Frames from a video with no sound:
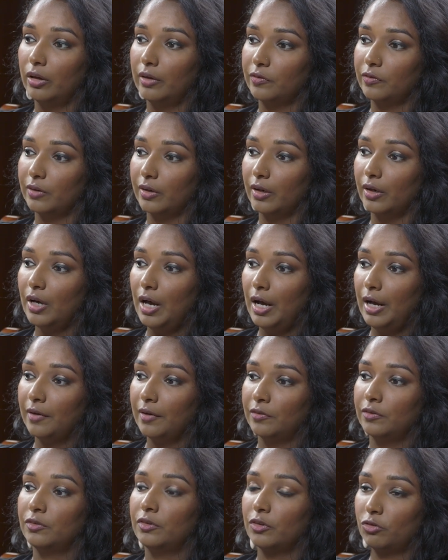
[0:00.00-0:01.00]
is a
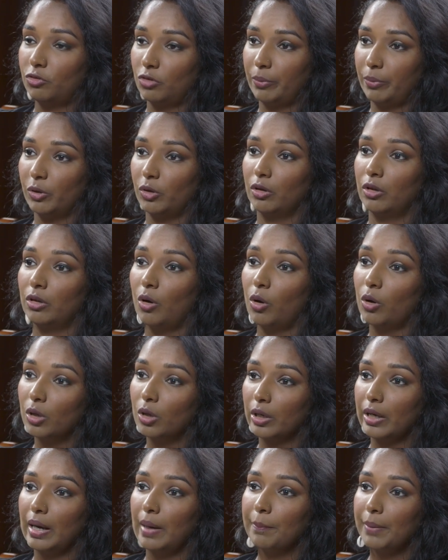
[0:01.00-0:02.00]
distributed local
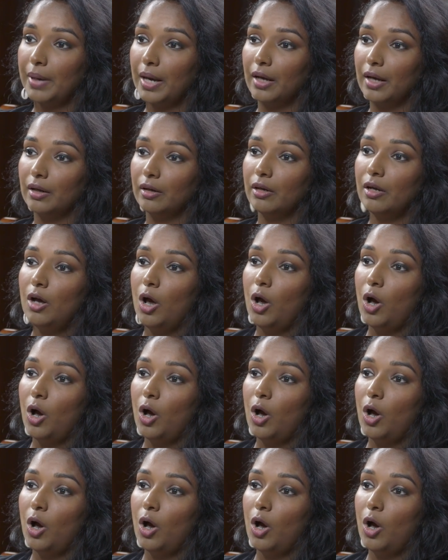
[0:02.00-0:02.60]
campaign,